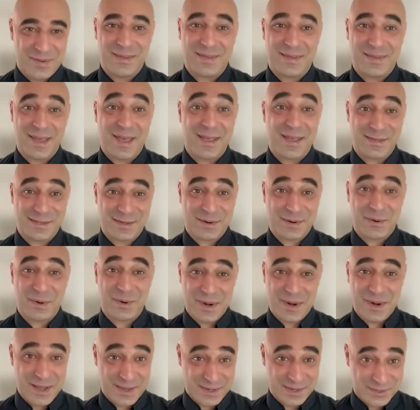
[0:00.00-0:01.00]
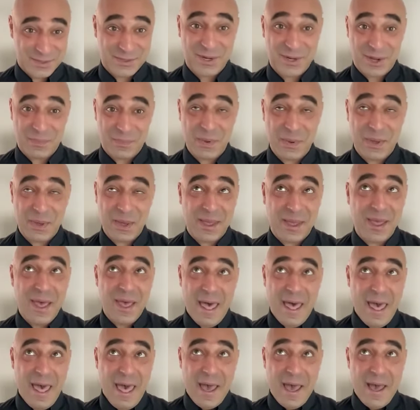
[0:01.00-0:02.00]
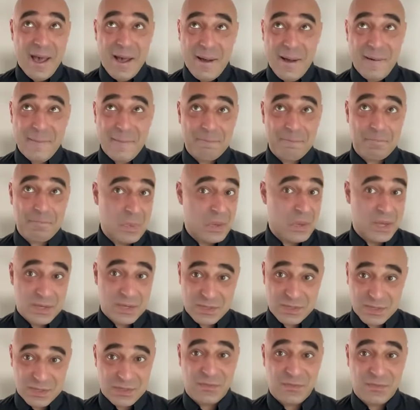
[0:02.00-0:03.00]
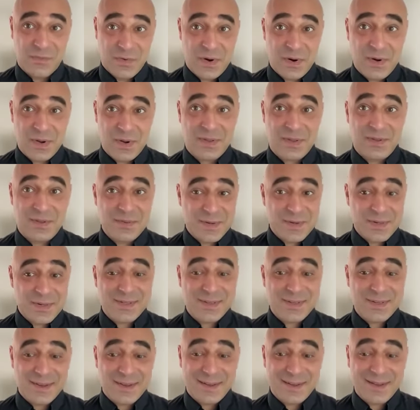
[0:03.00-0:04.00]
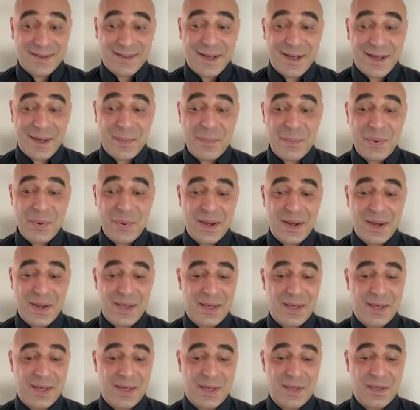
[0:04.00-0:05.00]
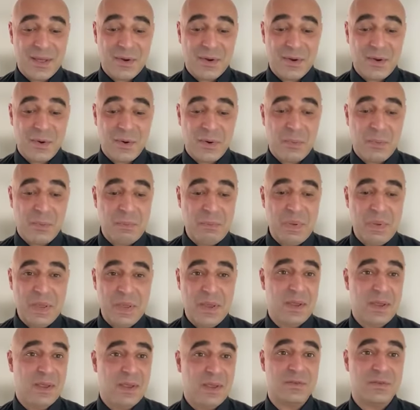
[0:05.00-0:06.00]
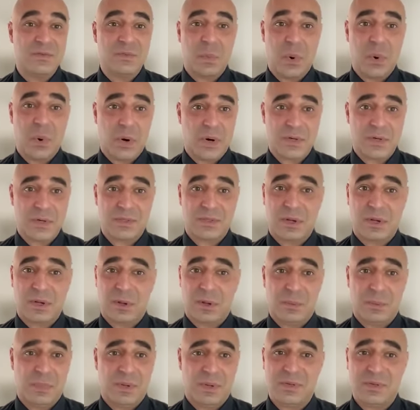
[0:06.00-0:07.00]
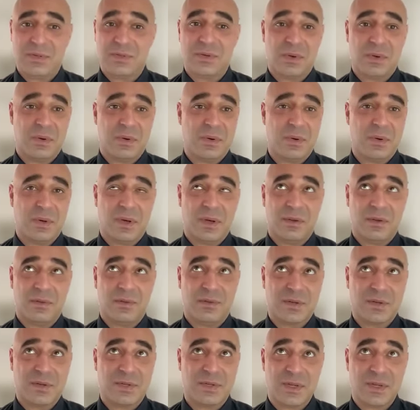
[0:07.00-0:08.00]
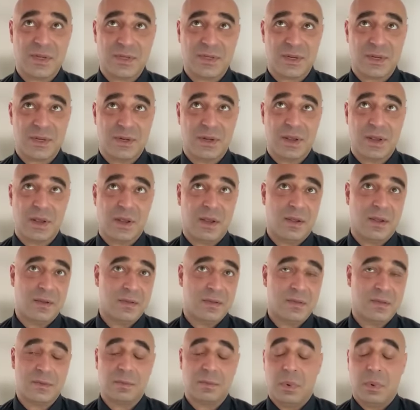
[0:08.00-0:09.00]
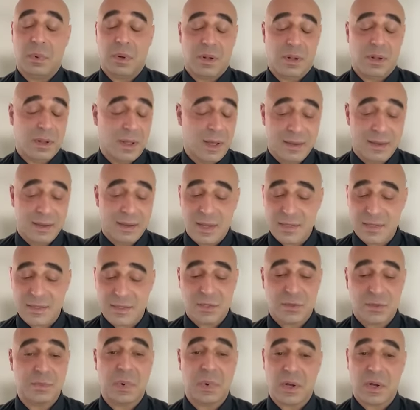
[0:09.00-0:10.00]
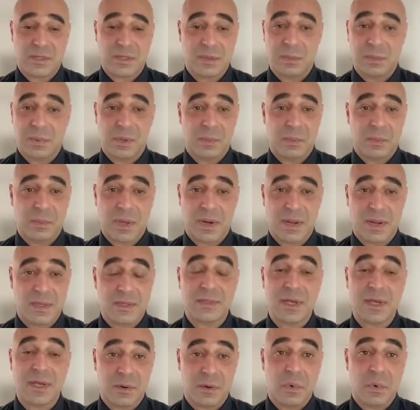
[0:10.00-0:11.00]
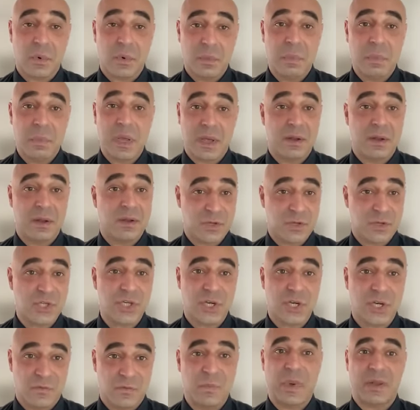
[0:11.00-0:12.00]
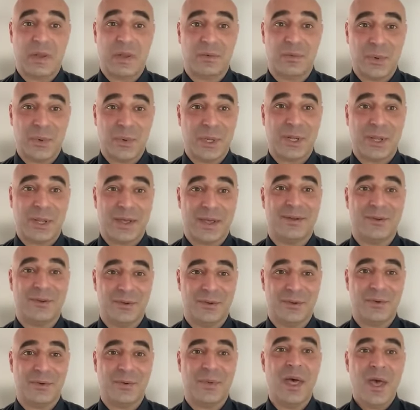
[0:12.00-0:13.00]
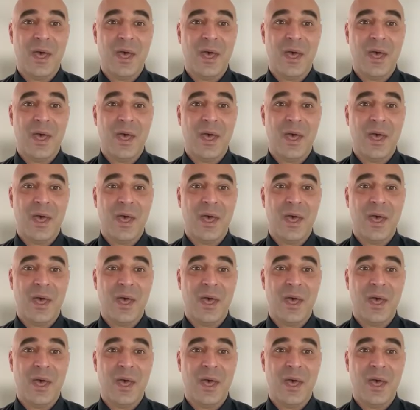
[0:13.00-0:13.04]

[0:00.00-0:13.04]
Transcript: as our next topic, because it's very interesting. But B is water soluble, so toxicity is, well, I guess it's possible, but it would be an achievement really to